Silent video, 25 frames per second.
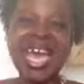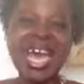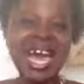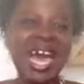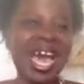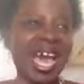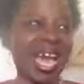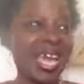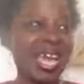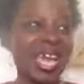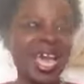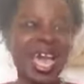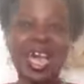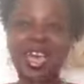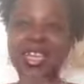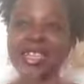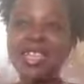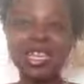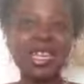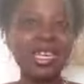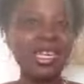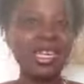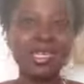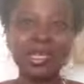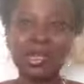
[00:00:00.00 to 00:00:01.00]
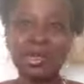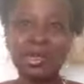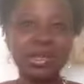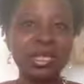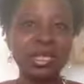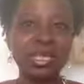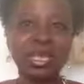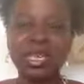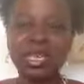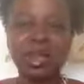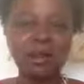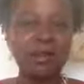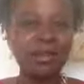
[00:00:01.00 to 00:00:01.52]
I could do was
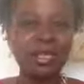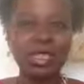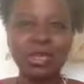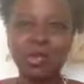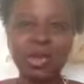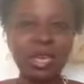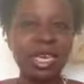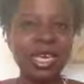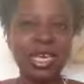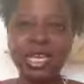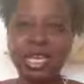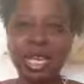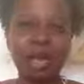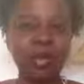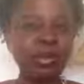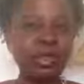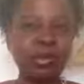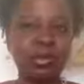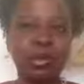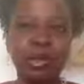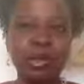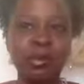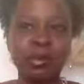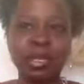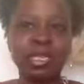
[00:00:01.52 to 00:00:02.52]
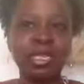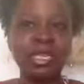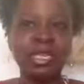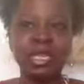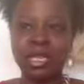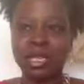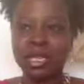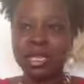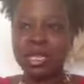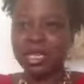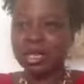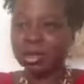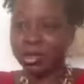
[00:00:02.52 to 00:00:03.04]
get up and speak, and that was pretty much it.
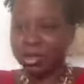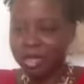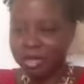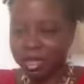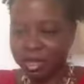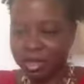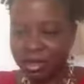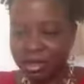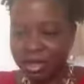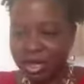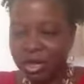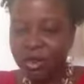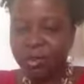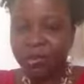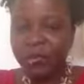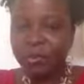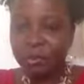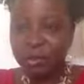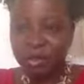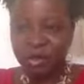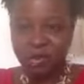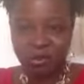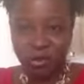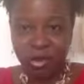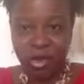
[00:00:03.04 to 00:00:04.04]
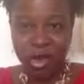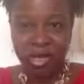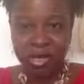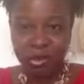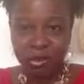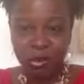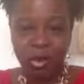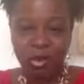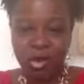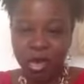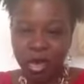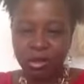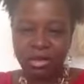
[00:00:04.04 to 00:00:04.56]
And literally before I
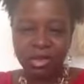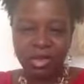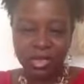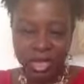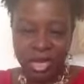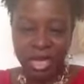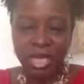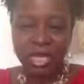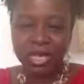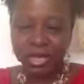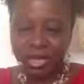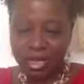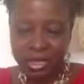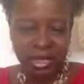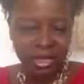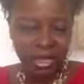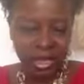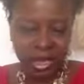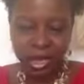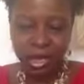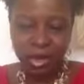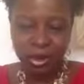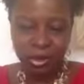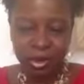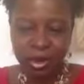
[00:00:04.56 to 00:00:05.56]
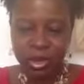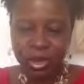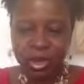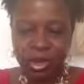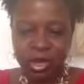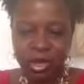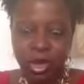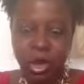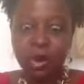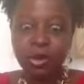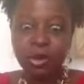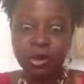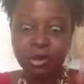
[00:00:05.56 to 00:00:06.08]
spoke, I was like,
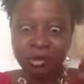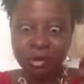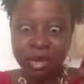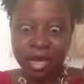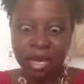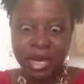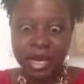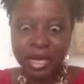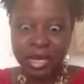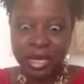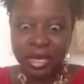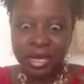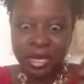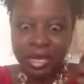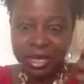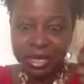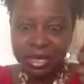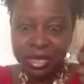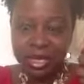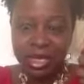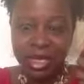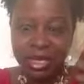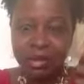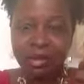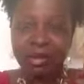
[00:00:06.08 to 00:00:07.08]
holding my thing